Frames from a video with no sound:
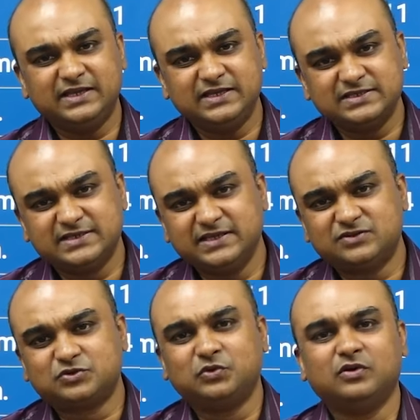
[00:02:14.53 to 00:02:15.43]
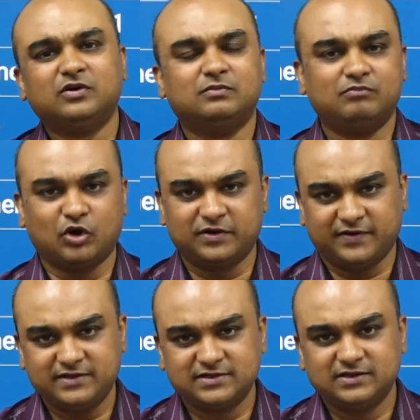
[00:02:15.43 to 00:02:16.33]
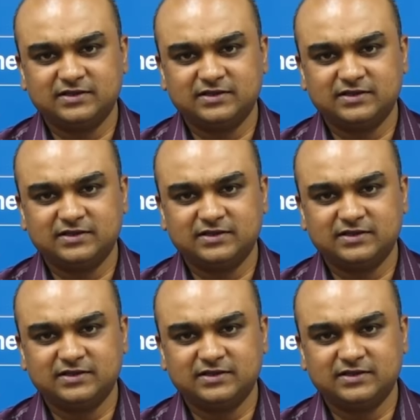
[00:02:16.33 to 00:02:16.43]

easy to moderate.